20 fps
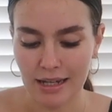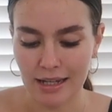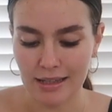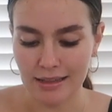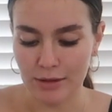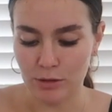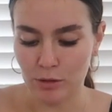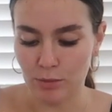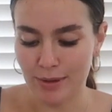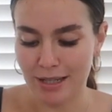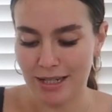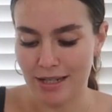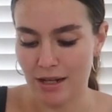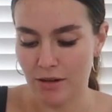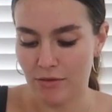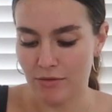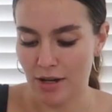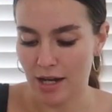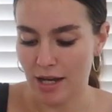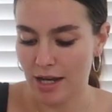a little bit
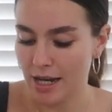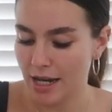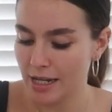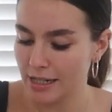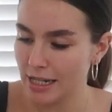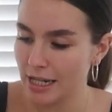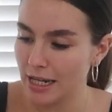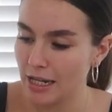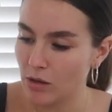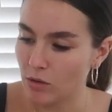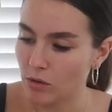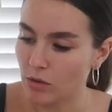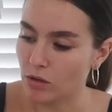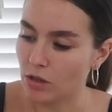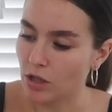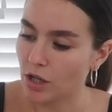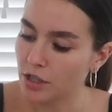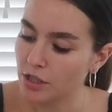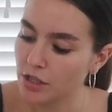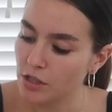of honey or
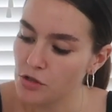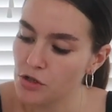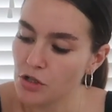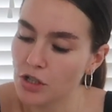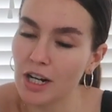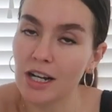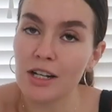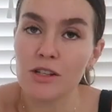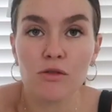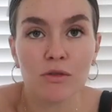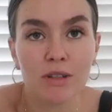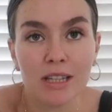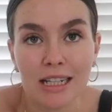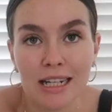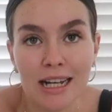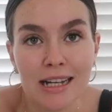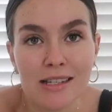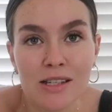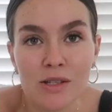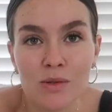coconut sugar. It's really
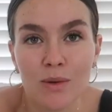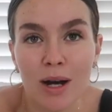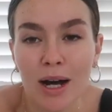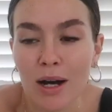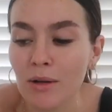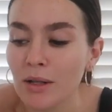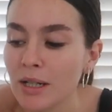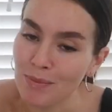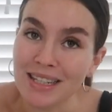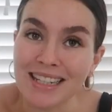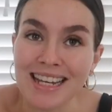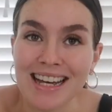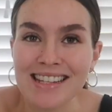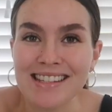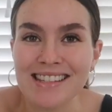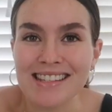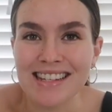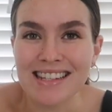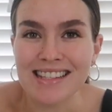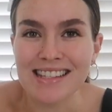nice as well. But
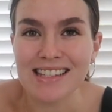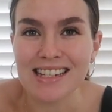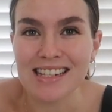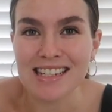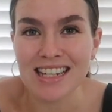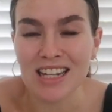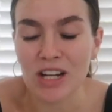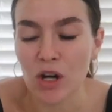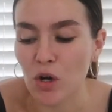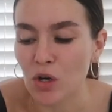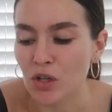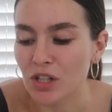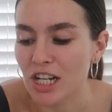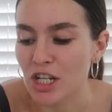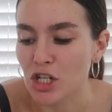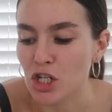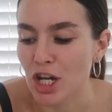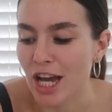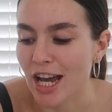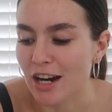yes, it's sitting on
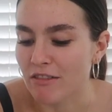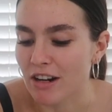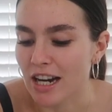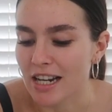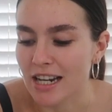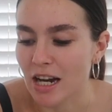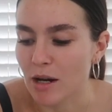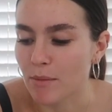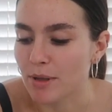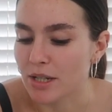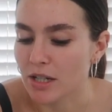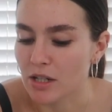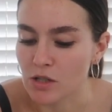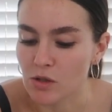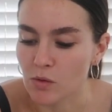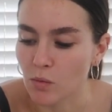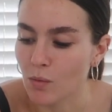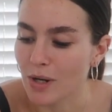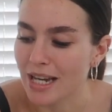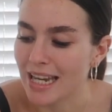a chair right now
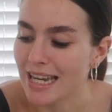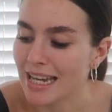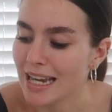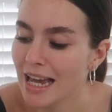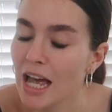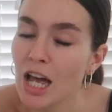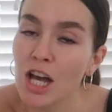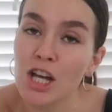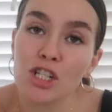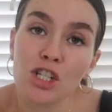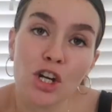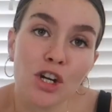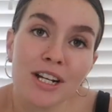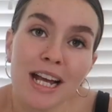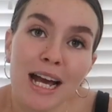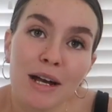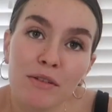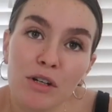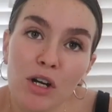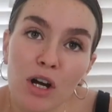because we don't
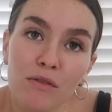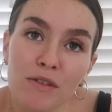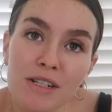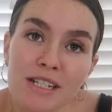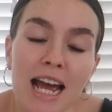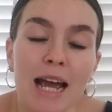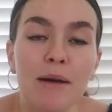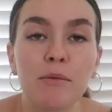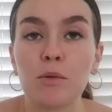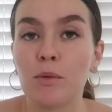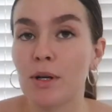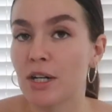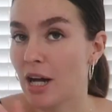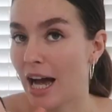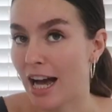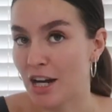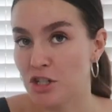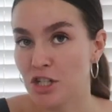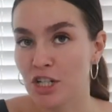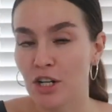have a coffee table. We're
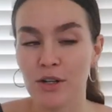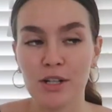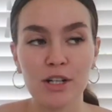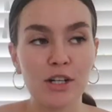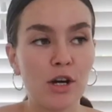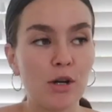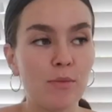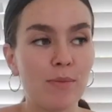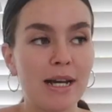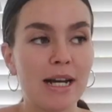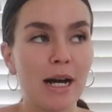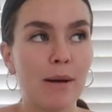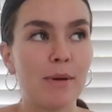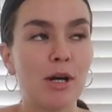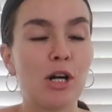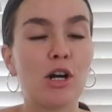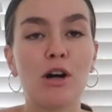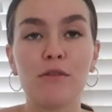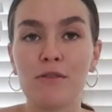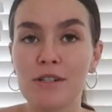actually going to go pick up
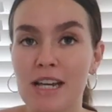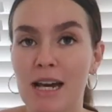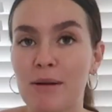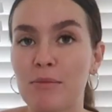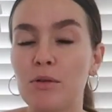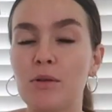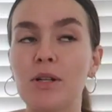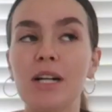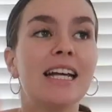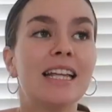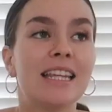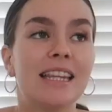a coffee table